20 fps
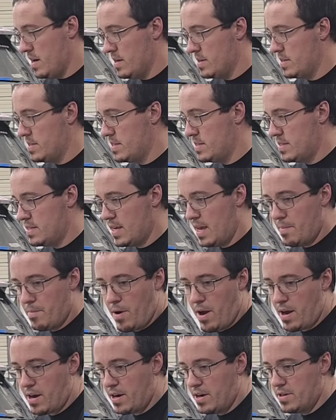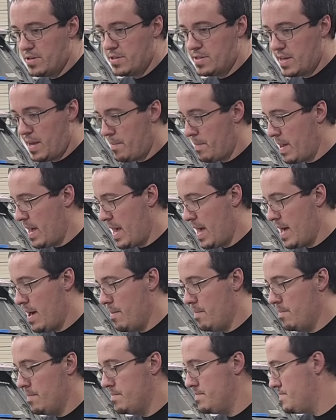Same rockers, same
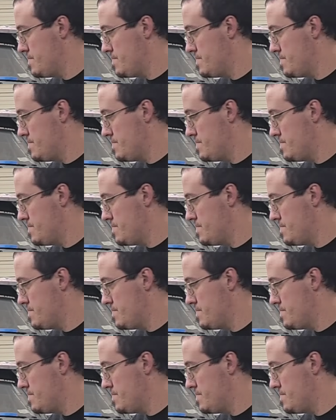cam.